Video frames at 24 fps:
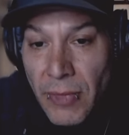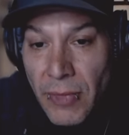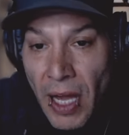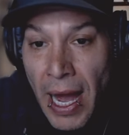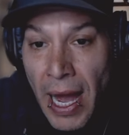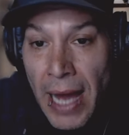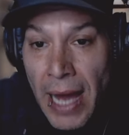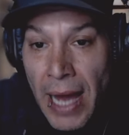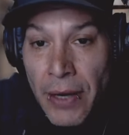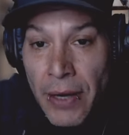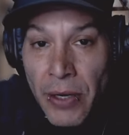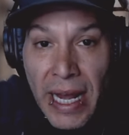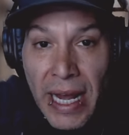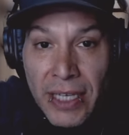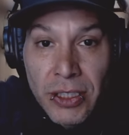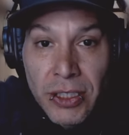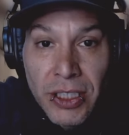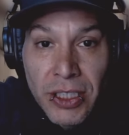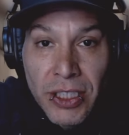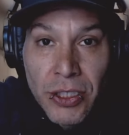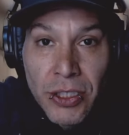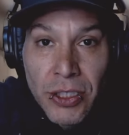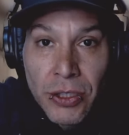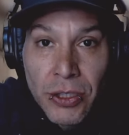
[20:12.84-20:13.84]
I don't
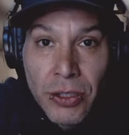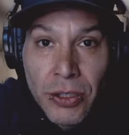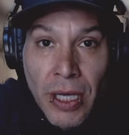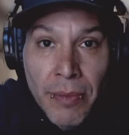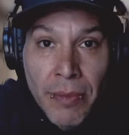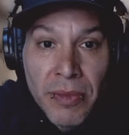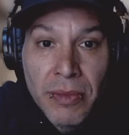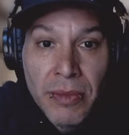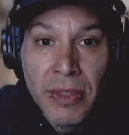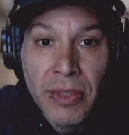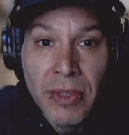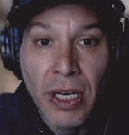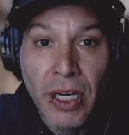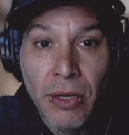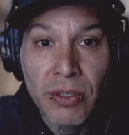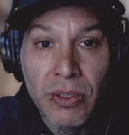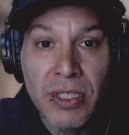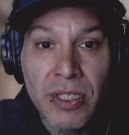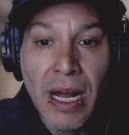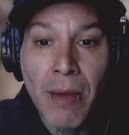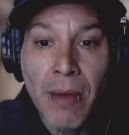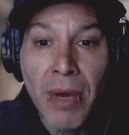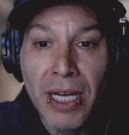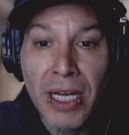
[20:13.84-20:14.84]
actually do, I'm, you know,
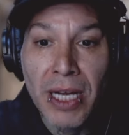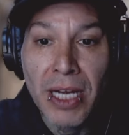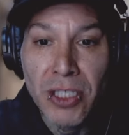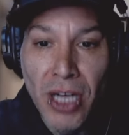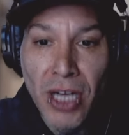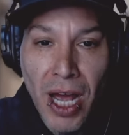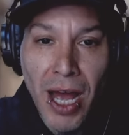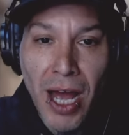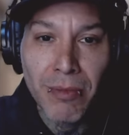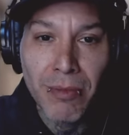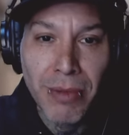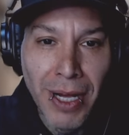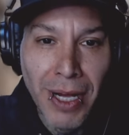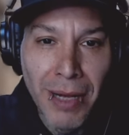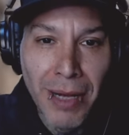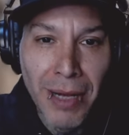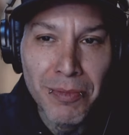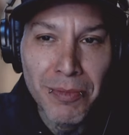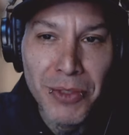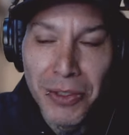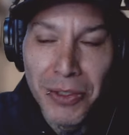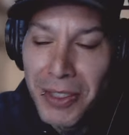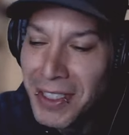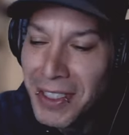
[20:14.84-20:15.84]
it's not my job. I'm
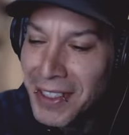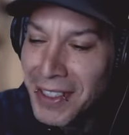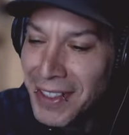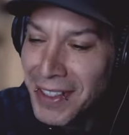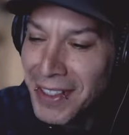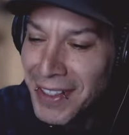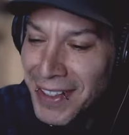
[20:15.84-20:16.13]
doing,